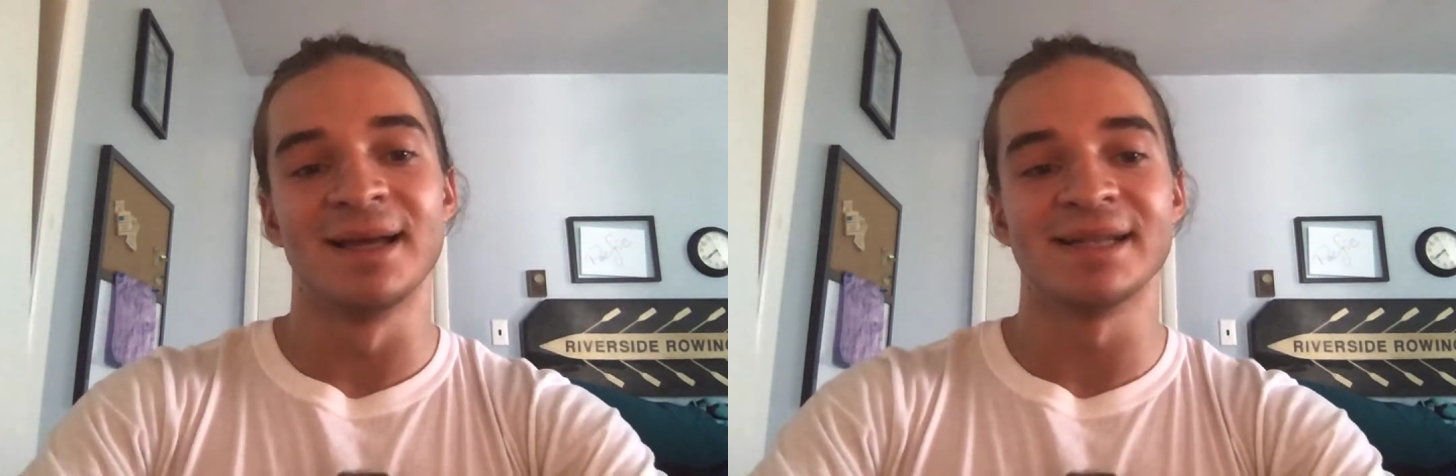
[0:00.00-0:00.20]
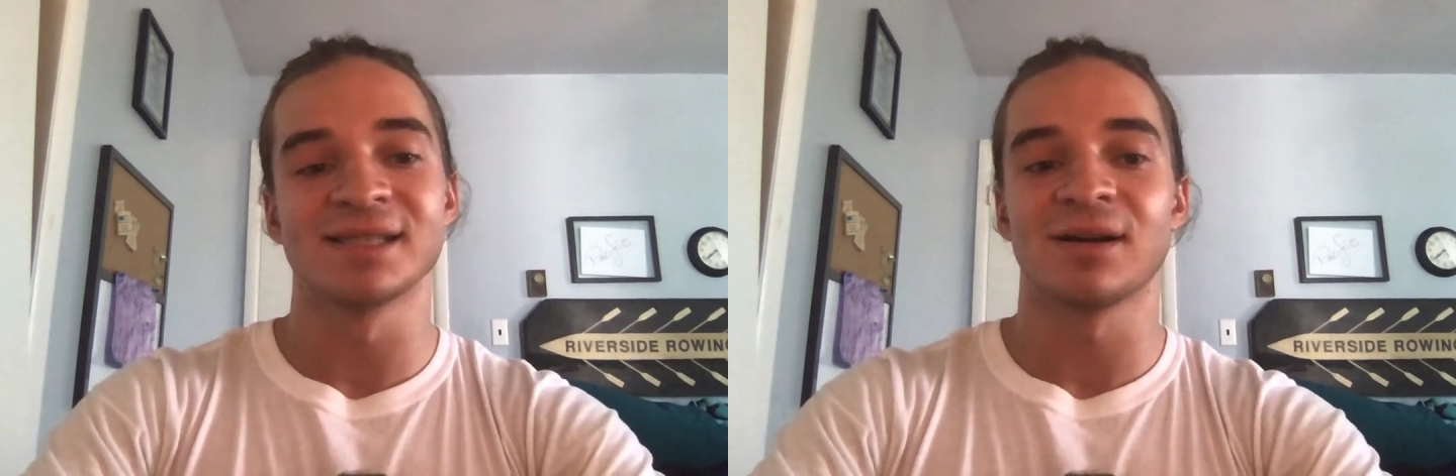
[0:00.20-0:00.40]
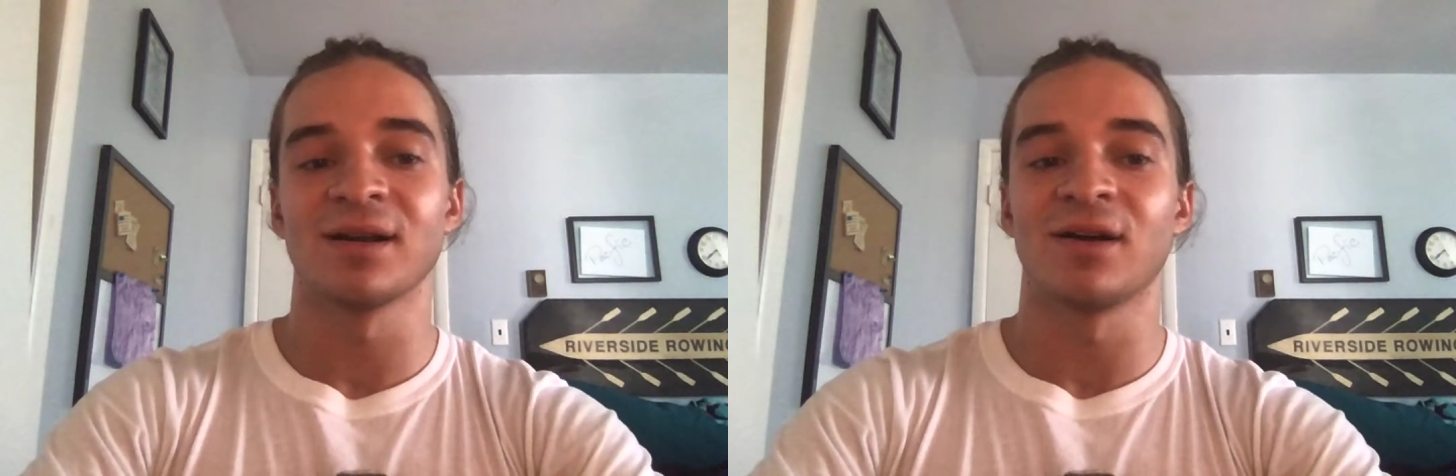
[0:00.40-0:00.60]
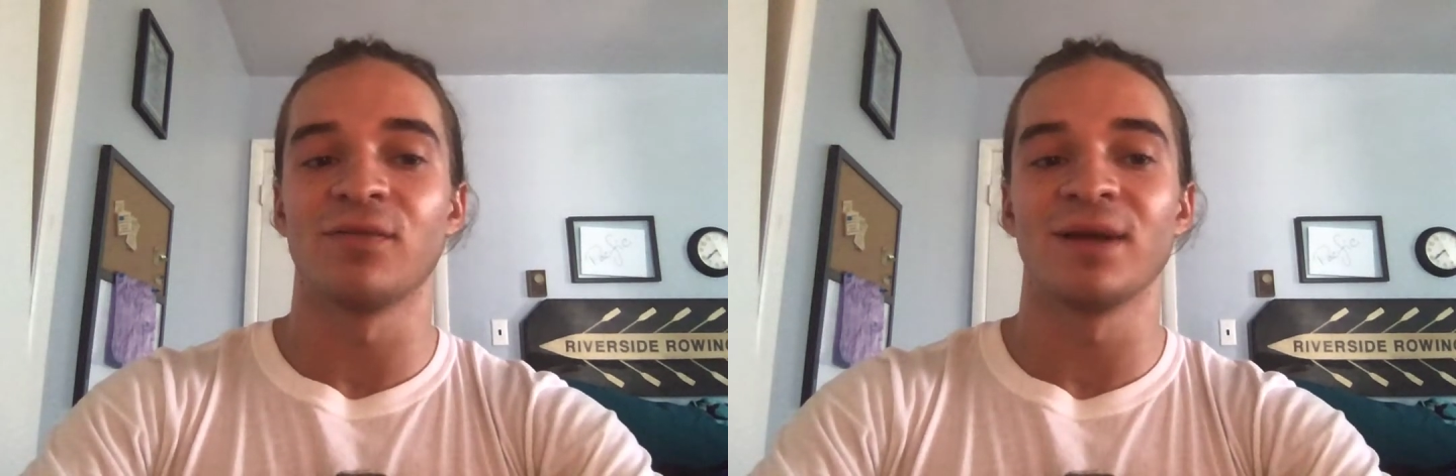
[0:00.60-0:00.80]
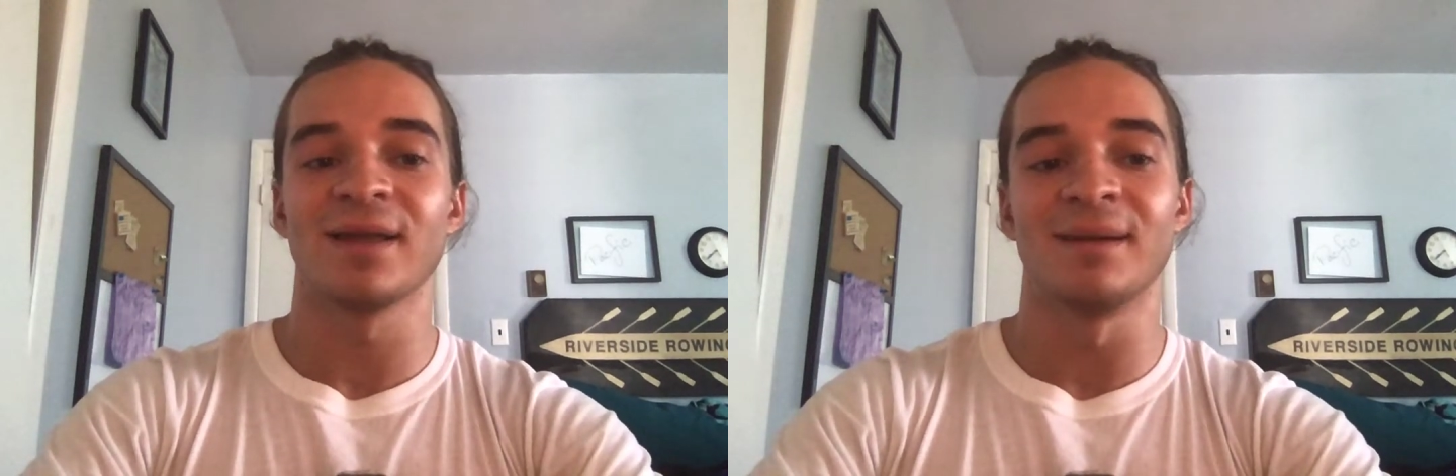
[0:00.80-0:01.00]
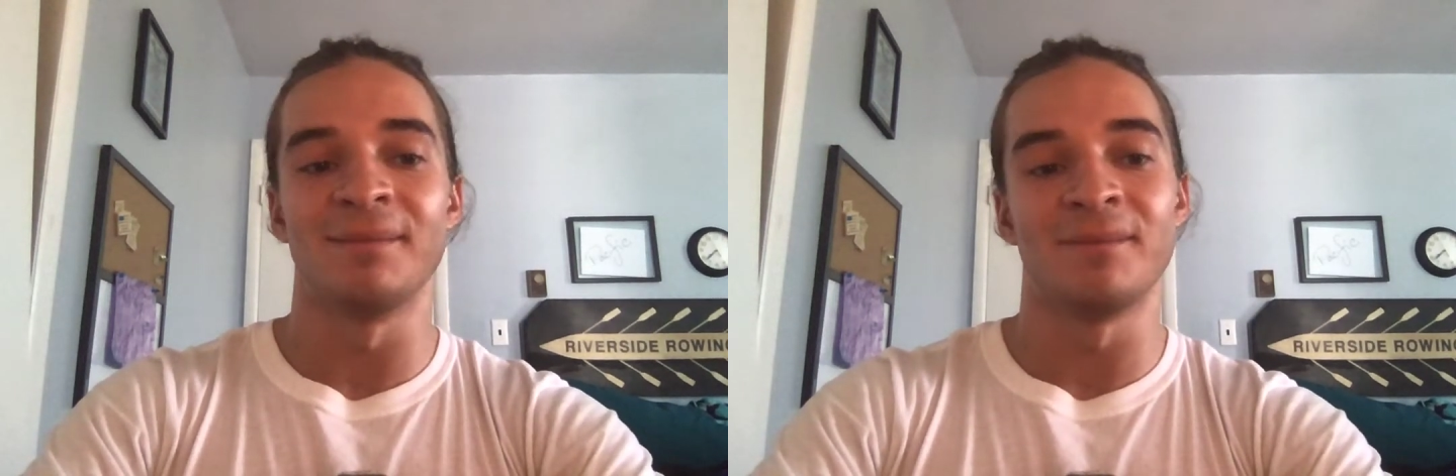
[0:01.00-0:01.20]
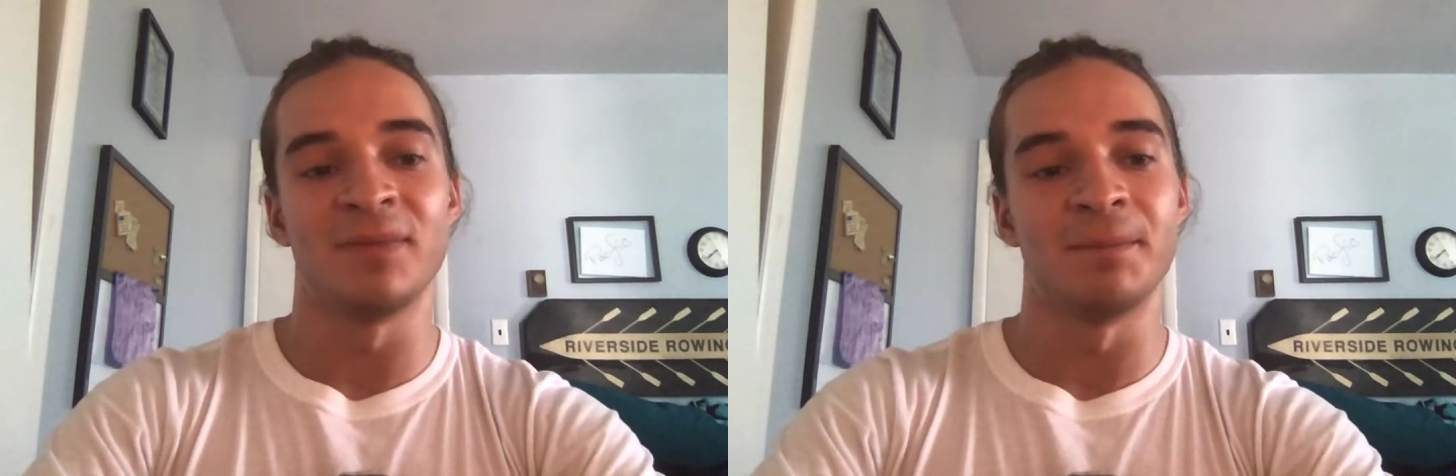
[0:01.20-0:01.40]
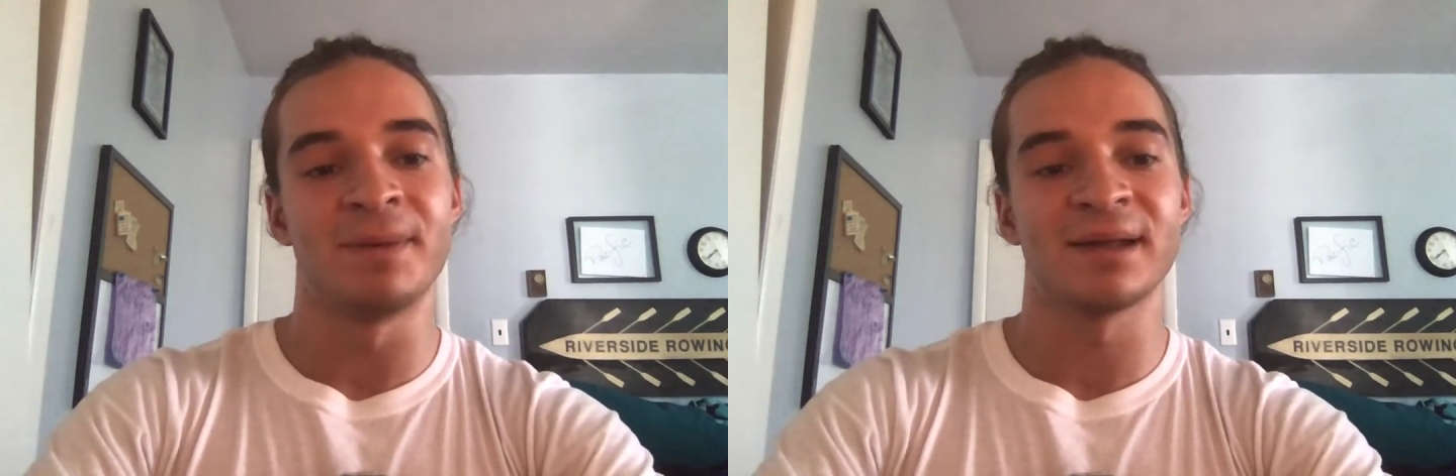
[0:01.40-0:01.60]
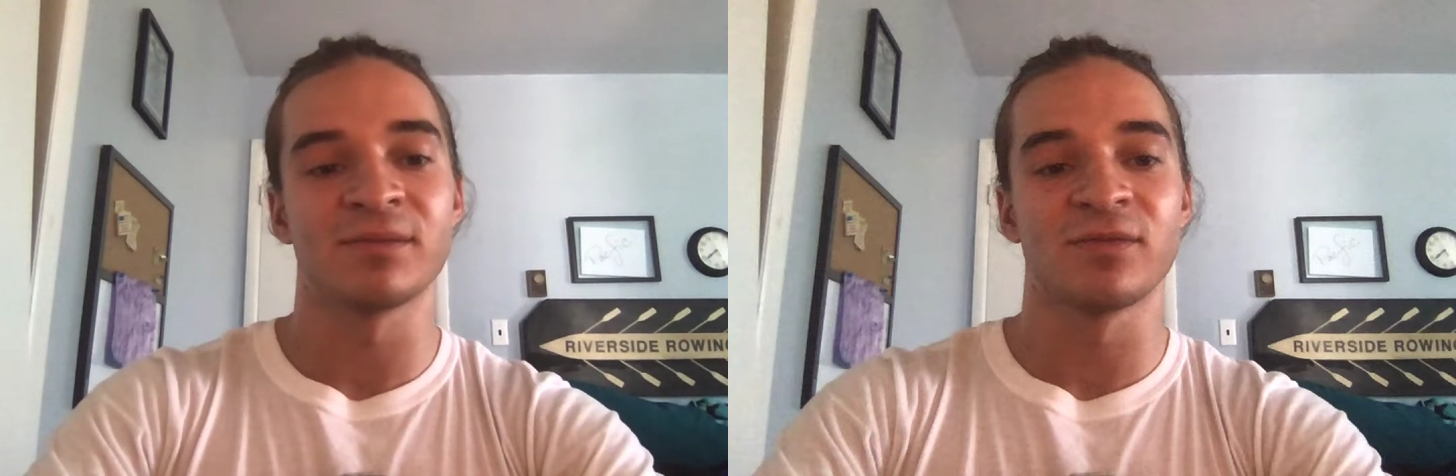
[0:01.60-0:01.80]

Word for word: And starting off, we had the best